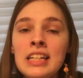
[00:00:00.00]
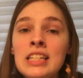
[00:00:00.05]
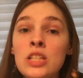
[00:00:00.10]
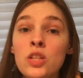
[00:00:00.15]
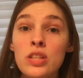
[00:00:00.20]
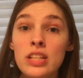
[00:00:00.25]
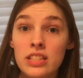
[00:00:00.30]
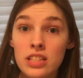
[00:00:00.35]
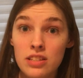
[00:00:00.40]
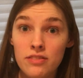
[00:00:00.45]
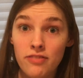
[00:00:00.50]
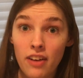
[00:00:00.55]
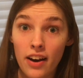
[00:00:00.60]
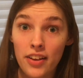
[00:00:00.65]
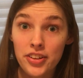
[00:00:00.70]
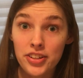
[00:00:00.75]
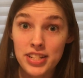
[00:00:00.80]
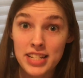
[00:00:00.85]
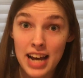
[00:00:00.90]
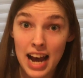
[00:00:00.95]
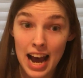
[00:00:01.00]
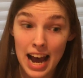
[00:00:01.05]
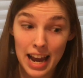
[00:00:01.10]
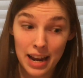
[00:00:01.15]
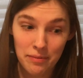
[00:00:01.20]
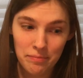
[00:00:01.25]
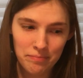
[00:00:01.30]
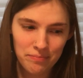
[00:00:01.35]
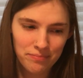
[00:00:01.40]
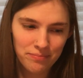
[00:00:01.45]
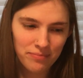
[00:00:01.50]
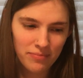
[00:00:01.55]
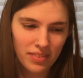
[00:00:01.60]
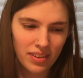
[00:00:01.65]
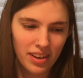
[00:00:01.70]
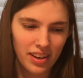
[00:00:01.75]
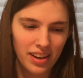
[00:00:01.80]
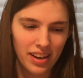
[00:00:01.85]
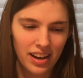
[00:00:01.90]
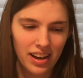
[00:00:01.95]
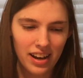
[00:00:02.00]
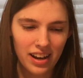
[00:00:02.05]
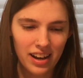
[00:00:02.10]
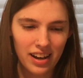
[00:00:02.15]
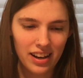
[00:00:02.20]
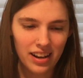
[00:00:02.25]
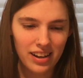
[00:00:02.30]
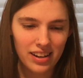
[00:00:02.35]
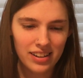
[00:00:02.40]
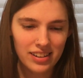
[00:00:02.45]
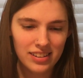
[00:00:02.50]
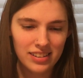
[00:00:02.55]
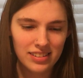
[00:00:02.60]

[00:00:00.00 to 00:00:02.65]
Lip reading: So this is Father Time. I